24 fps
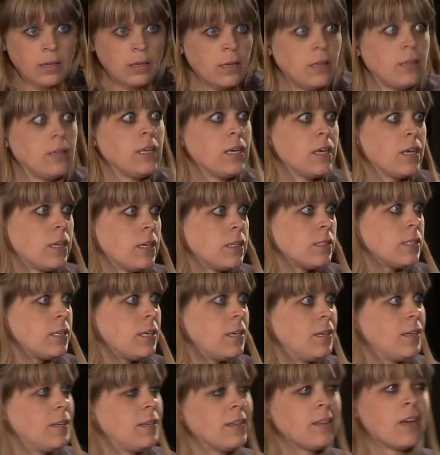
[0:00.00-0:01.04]
In the end,
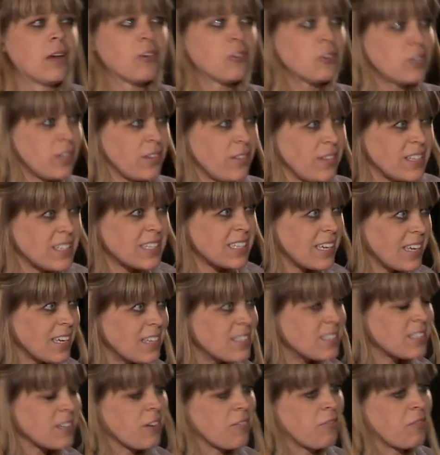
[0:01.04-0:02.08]
not only do these
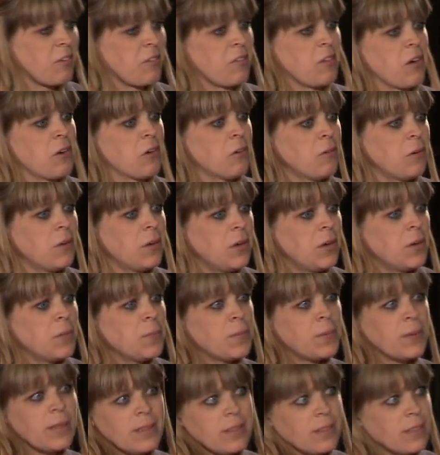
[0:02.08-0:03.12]
kids suffer, though,
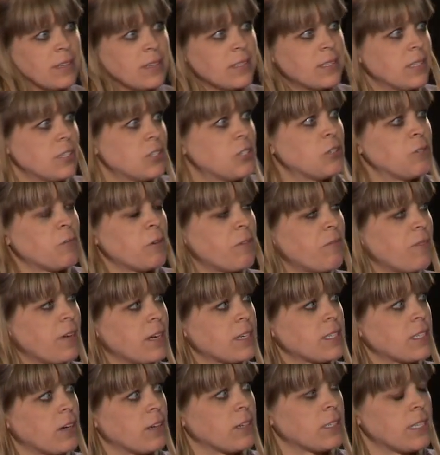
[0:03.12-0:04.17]
but this issue
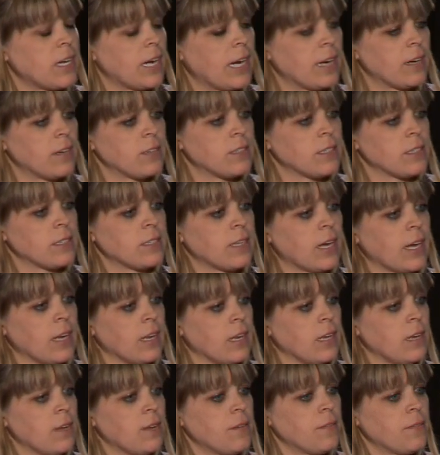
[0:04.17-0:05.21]
affects our entire
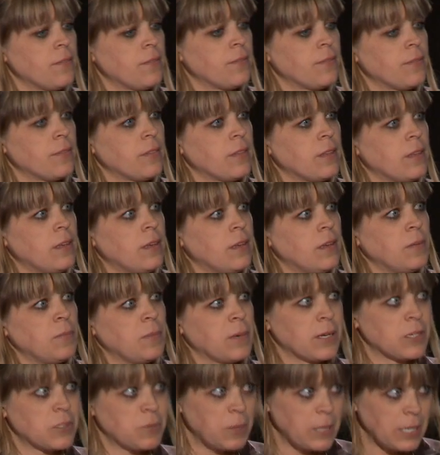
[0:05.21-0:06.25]
society.
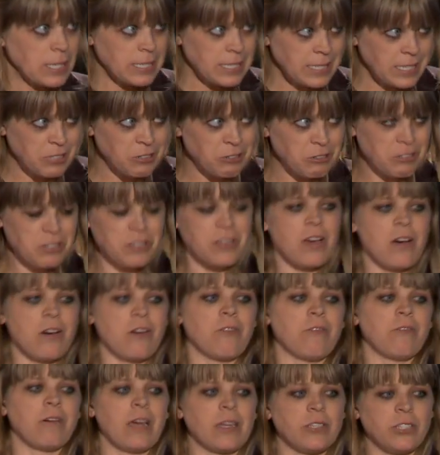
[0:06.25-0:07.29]
Because we as teachers
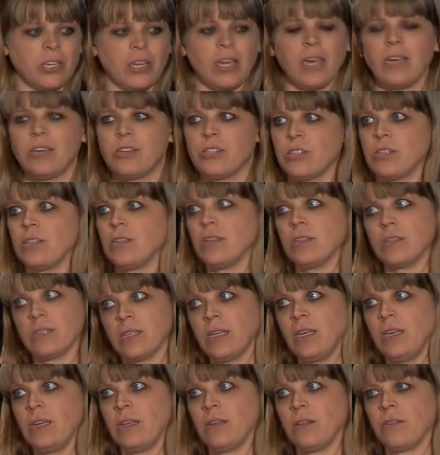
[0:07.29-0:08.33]
know education is
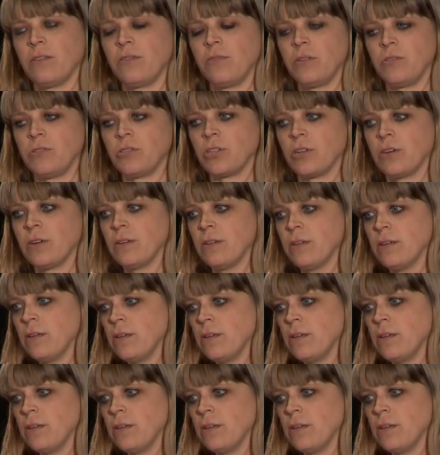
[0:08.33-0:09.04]
key to the future.